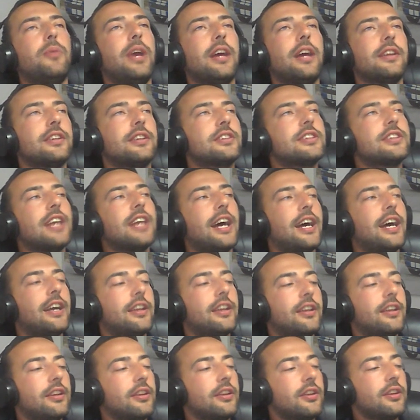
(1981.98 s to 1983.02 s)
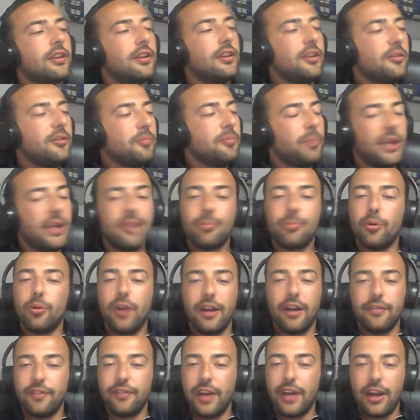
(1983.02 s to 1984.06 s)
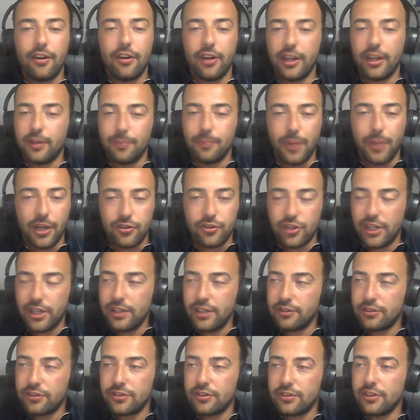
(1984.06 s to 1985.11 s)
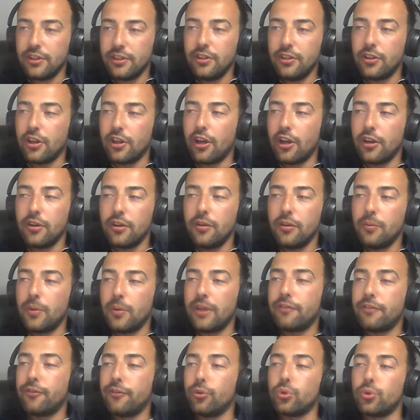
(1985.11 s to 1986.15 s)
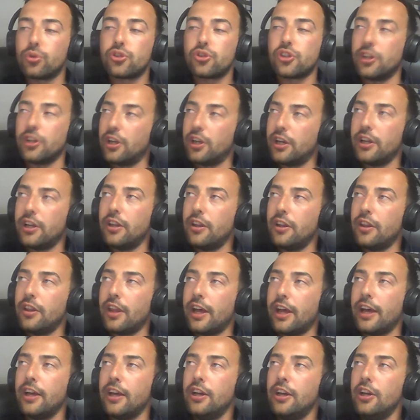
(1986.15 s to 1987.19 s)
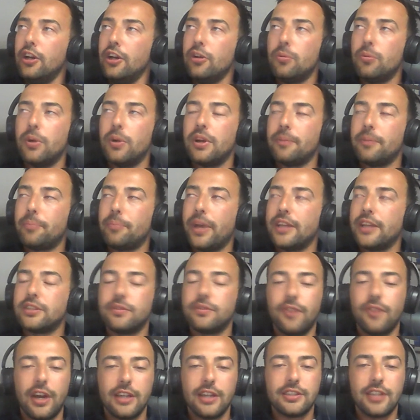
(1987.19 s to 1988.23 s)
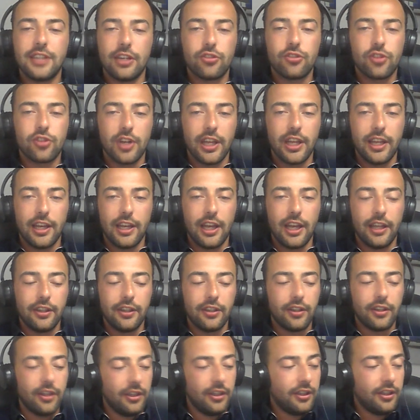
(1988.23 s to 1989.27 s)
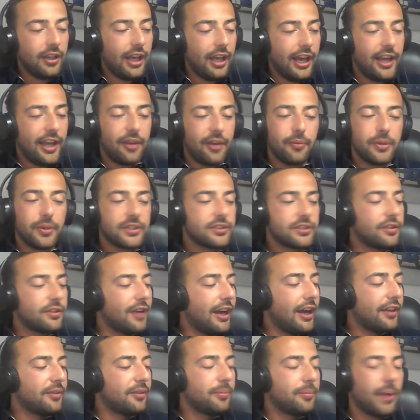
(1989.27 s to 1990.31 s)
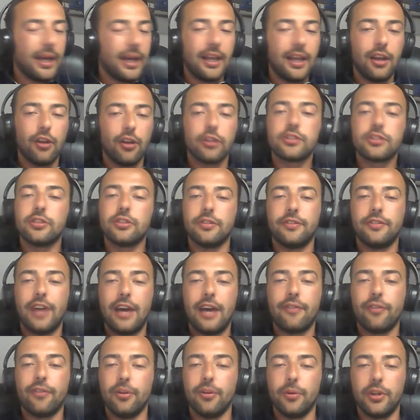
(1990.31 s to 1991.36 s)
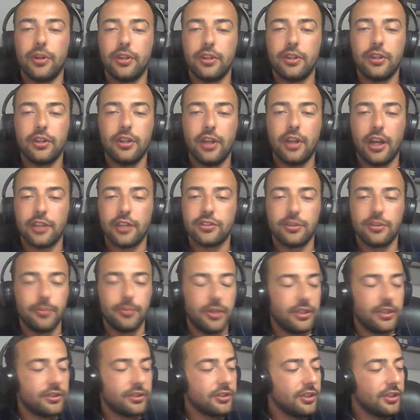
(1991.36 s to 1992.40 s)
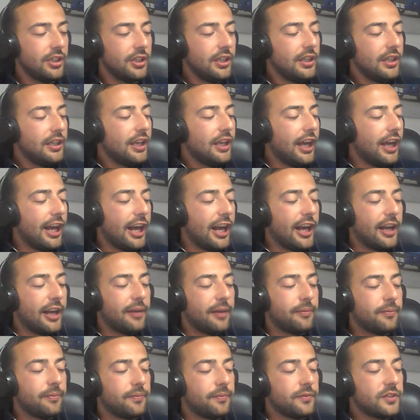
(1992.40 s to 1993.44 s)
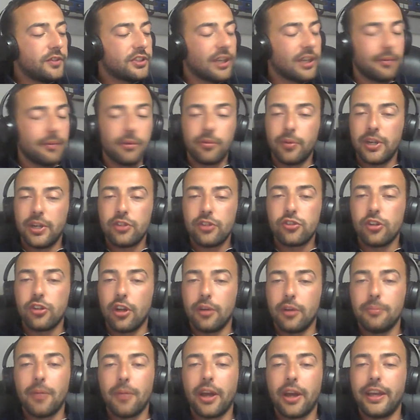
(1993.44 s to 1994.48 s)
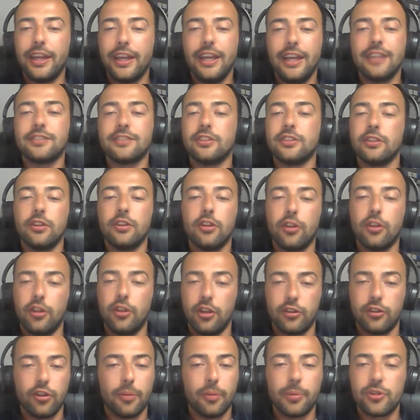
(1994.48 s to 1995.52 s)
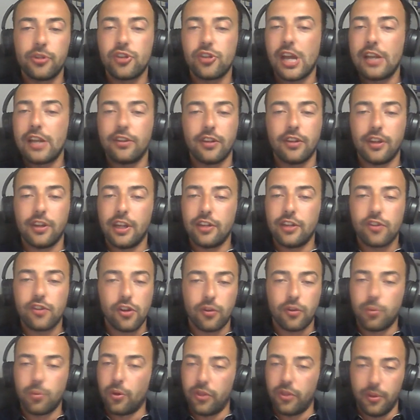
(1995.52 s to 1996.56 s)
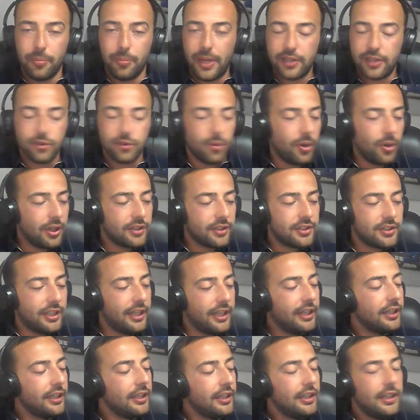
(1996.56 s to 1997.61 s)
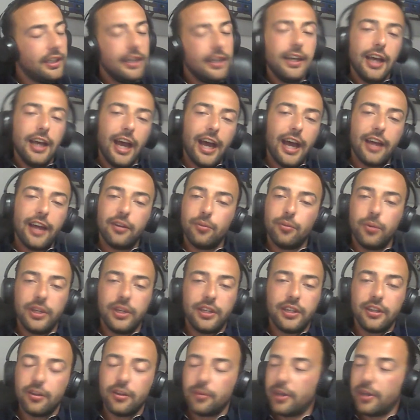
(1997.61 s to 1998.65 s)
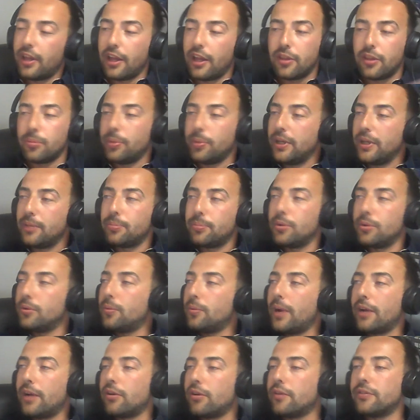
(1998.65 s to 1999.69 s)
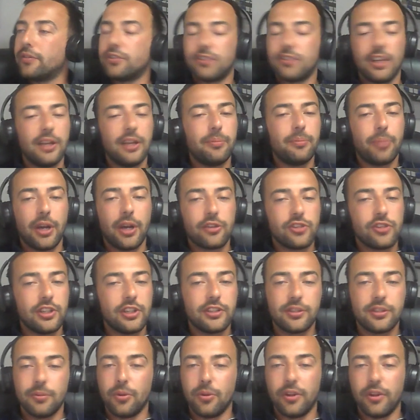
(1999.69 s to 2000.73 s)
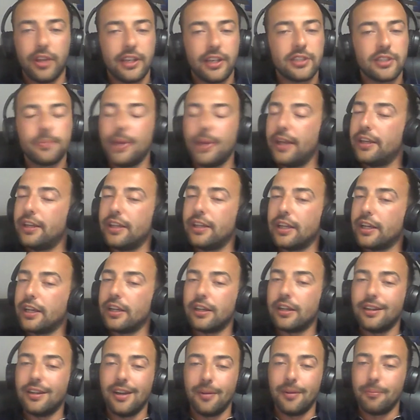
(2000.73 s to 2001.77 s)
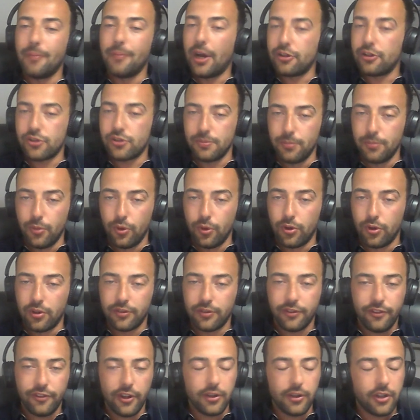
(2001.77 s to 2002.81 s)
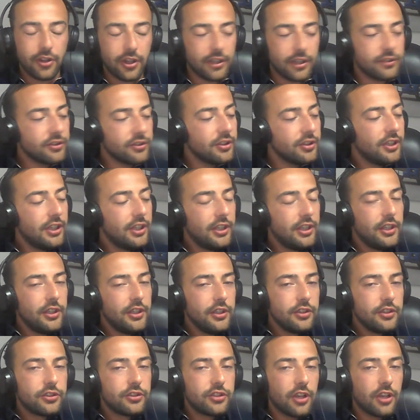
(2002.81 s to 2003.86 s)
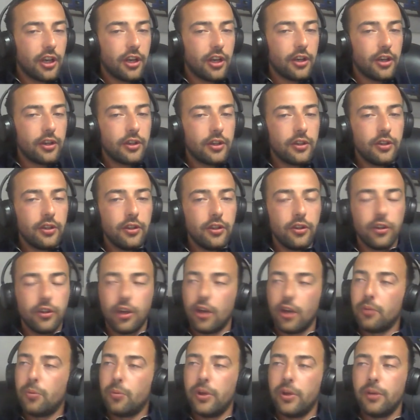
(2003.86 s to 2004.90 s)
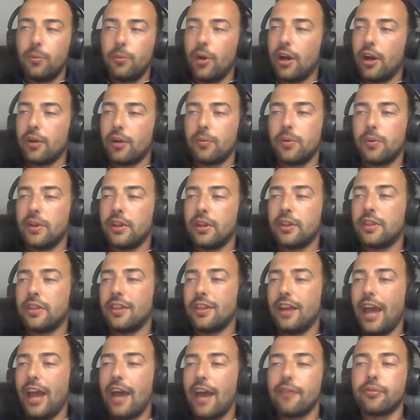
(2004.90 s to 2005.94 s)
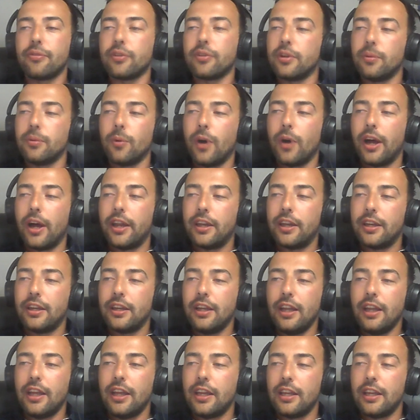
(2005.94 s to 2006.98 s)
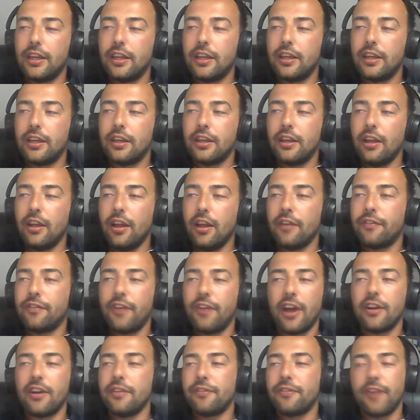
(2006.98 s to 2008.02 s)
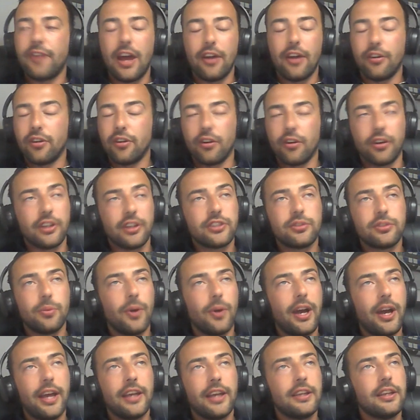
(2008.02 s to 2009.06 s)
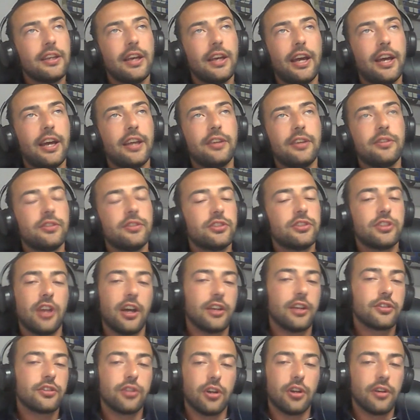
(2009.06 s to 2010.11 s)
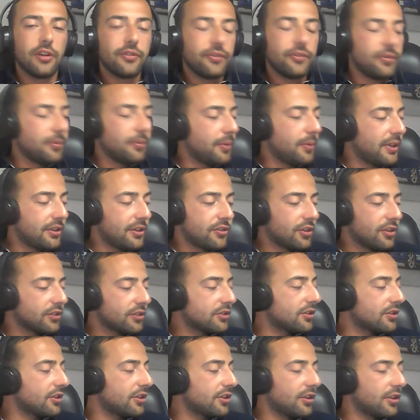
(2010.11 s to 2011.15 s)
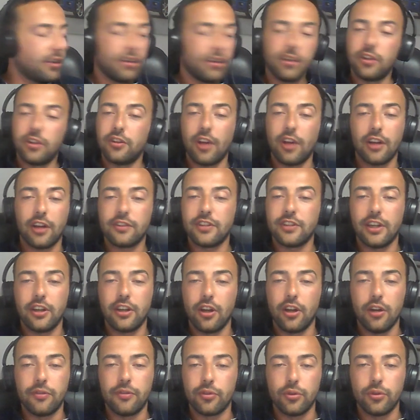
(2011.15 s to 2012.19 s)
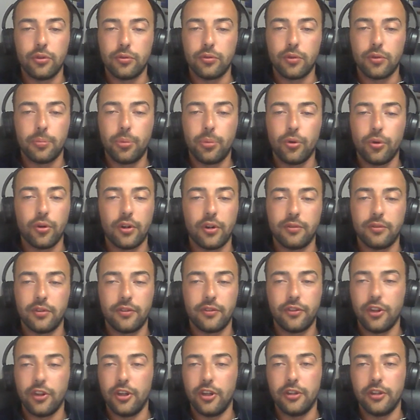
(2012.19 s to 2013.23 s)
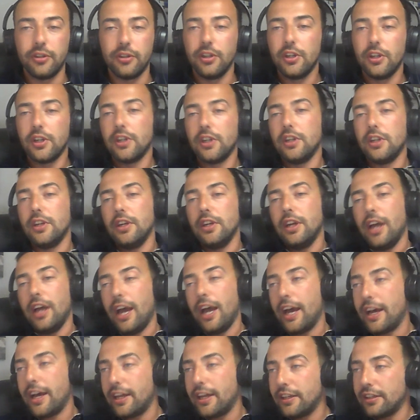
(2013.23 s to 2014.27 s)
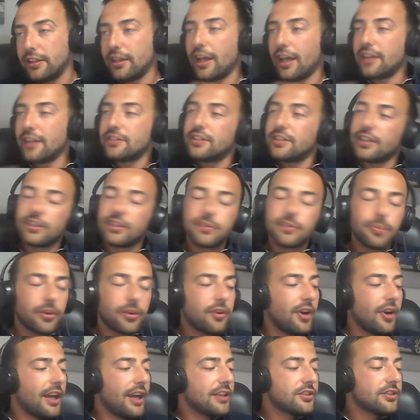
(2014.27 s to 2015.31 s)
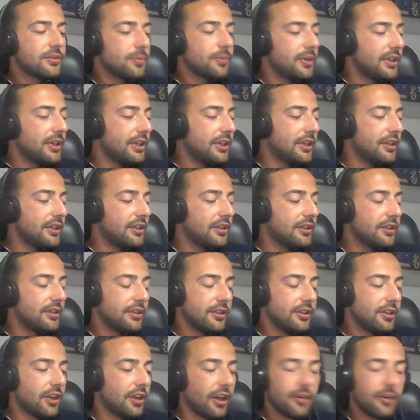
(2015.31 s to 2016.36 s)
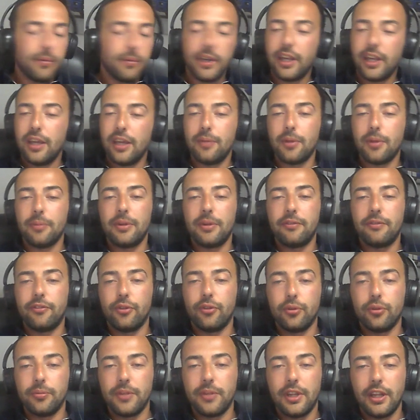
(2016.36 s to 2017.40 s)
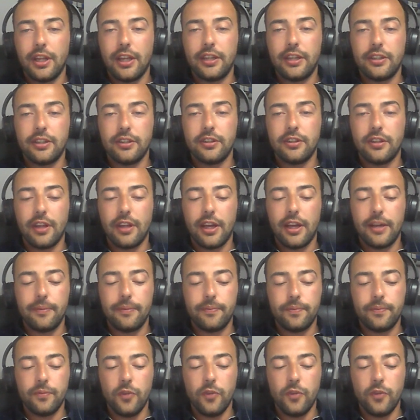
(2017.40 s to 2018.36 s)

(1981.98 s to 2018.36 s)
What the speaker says: We understand people have varying budgets. We're fortunate that we're based very centrally in London, and we're surrounded by a lot of affluent customers, some of which, money isn't the top agenda. They just want the best quality. And we deal with other people where obviously budgets and what they're spending are much more of a focus. So, we work with everyone in a very fair and honest way, and start off with just conducting an overall report and review. And as things progress, we keep them informed and,